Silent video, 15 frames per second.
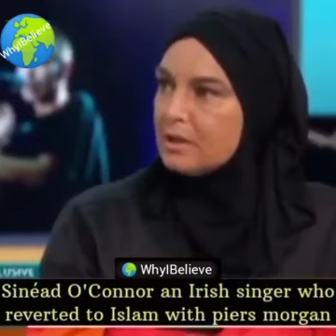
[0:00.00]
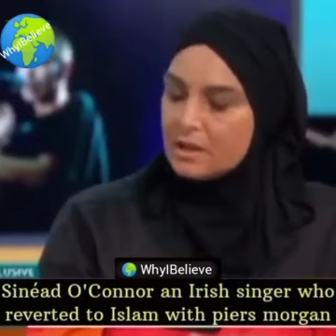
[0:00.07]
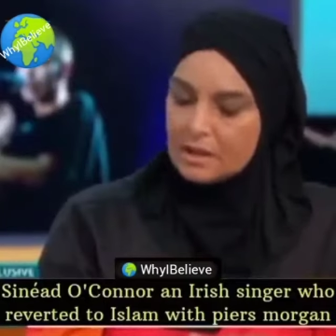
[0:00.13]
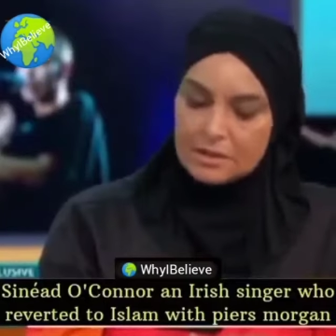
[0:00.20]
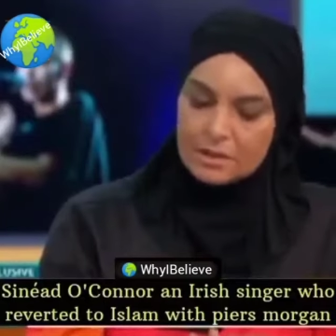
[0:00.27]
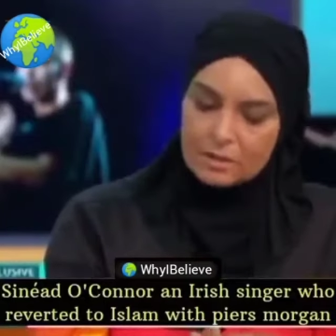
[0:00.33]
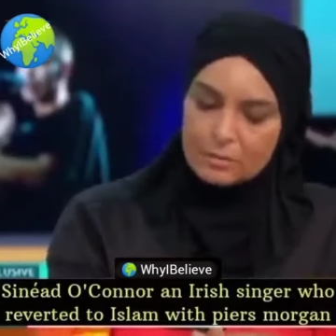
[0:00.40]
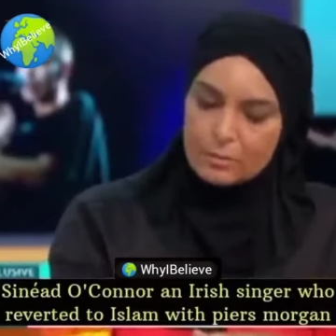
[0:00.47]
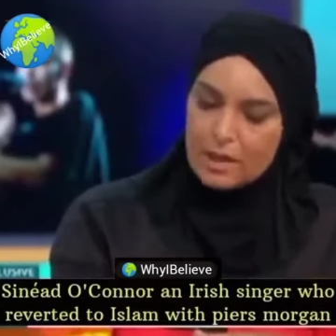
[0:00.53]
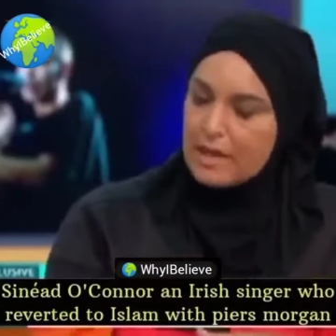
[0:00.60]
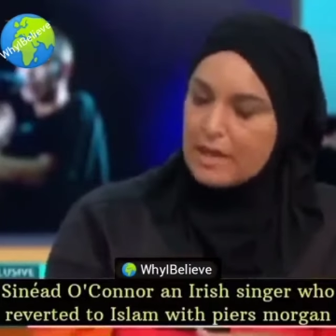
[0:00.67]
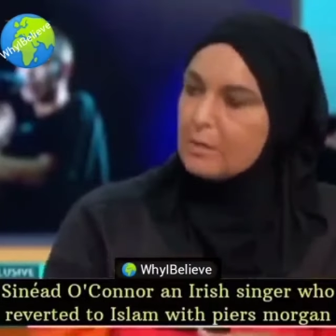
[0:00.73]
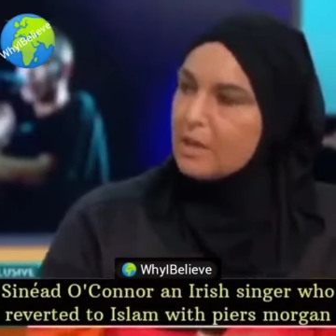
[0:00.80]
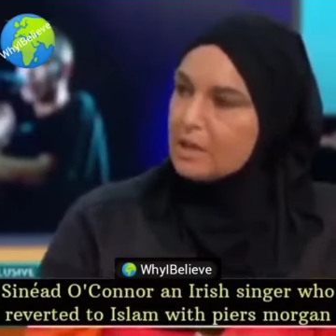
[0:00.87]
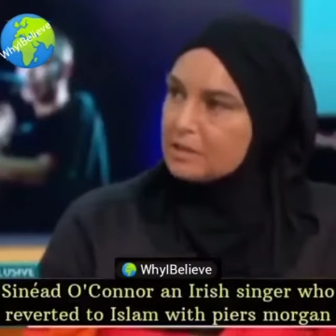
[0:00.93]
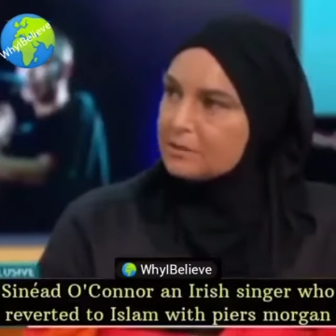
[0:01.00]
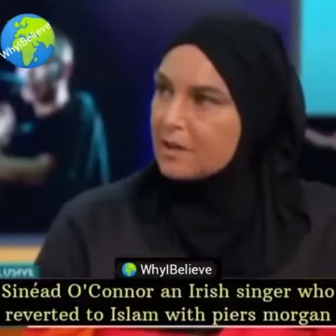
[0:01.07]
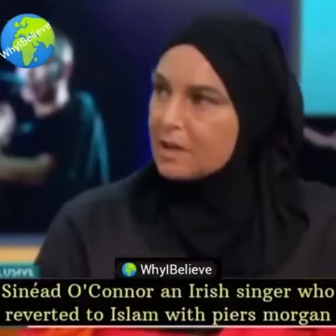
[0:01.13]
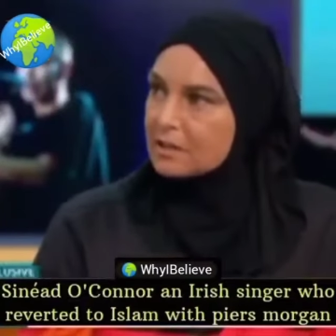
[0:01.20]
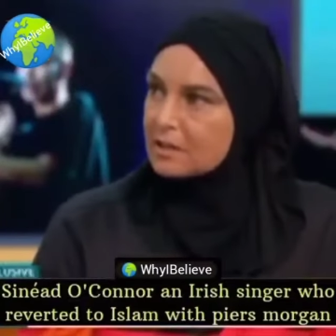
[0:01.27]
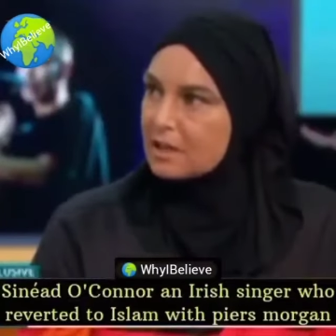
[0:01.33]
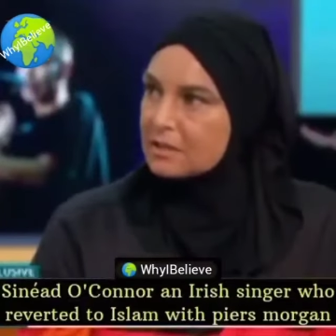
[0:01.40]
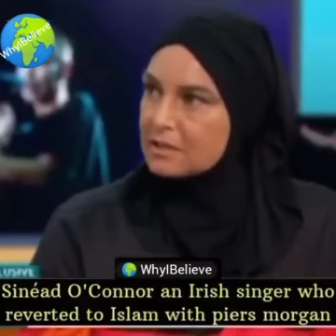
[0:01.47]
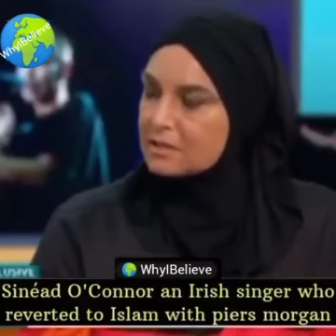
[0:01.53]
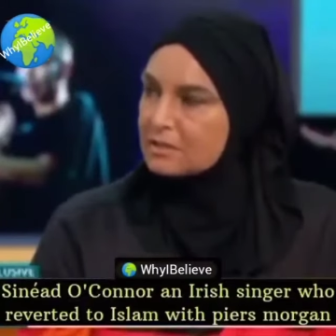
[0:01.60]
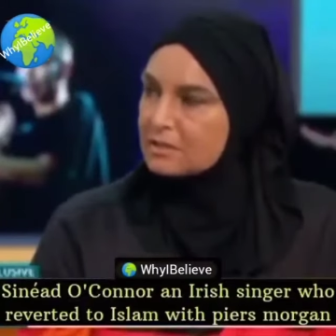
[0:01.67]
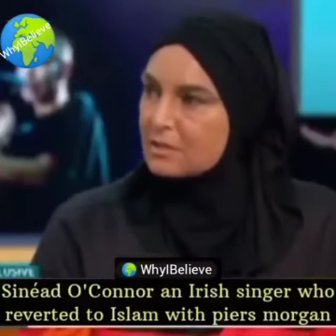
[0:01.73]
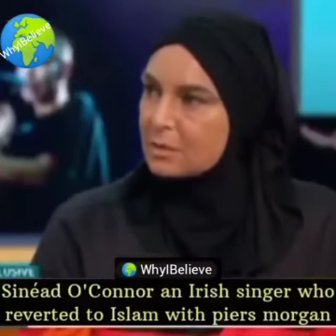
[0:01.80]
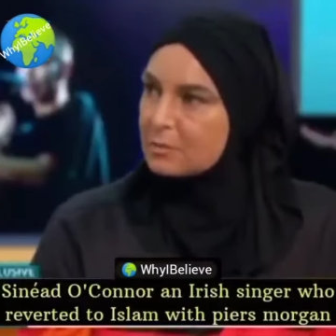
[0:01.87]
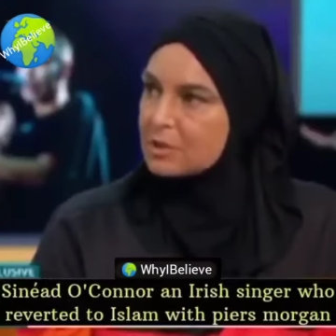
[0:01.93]
And to complain about the fact that
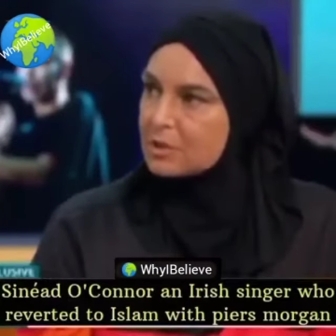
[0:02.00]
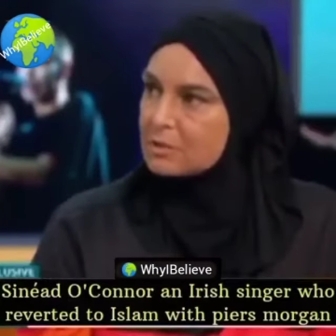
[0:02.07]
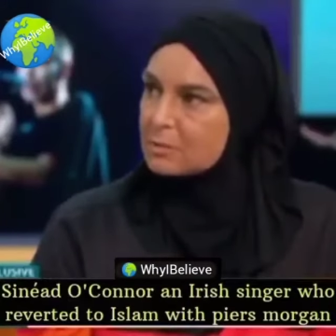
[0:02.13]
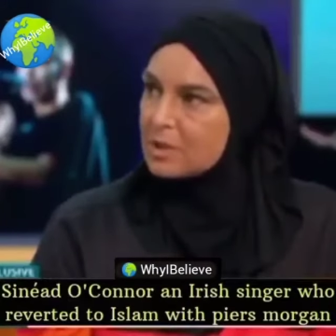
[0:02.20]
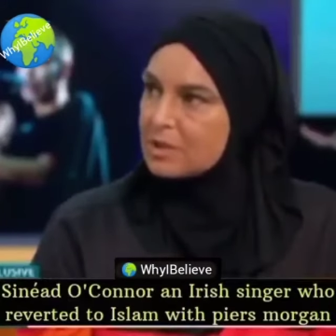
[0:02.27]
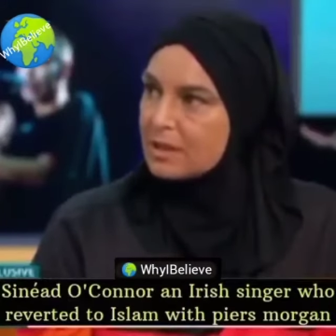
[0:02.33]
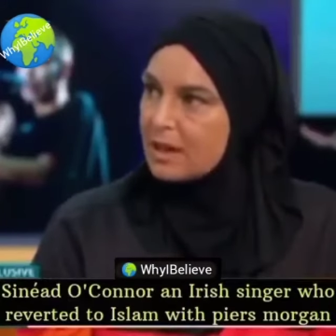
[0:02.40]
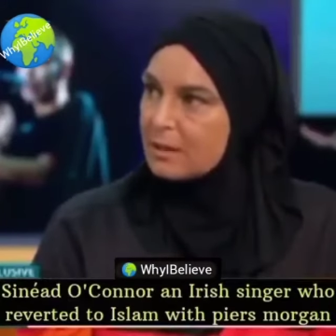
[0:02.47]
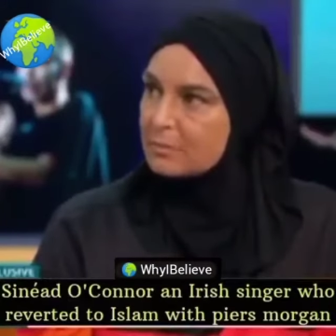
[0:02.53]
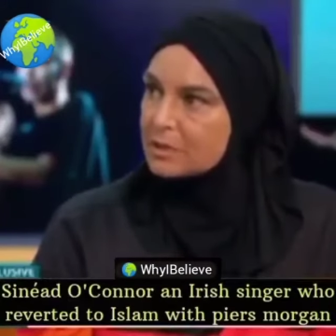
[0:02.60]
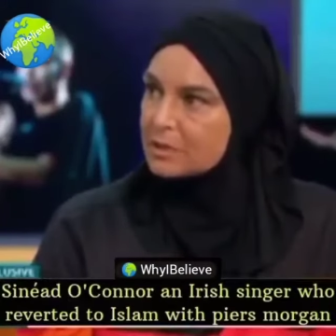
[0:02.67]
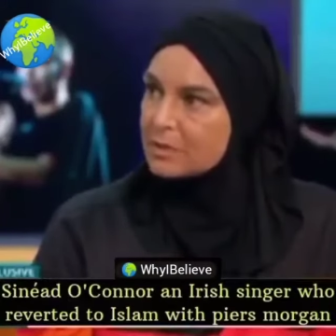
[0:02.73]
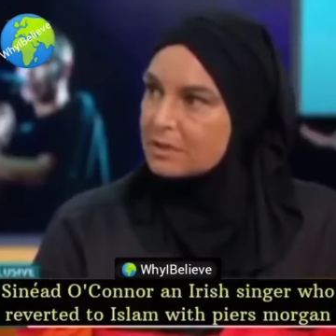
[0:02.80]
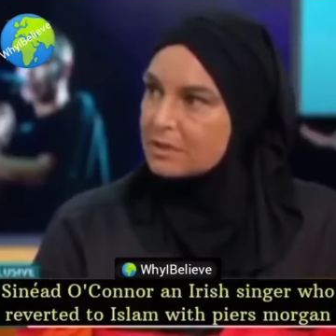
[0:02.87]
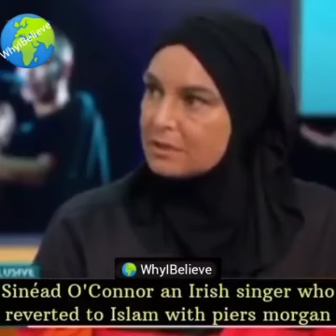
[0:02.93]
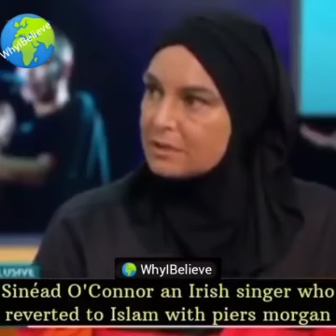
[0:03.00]
scripture has been tampered with.